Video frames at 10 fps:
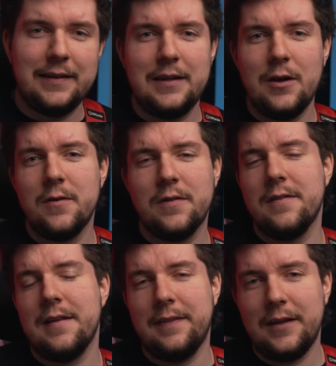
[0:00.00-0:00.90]
the
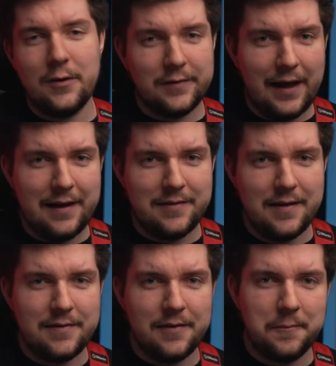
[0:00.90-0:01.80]
users, and the use
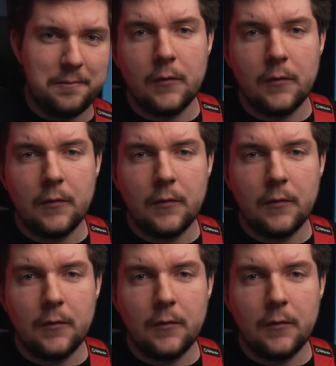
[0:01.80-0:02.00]
cases.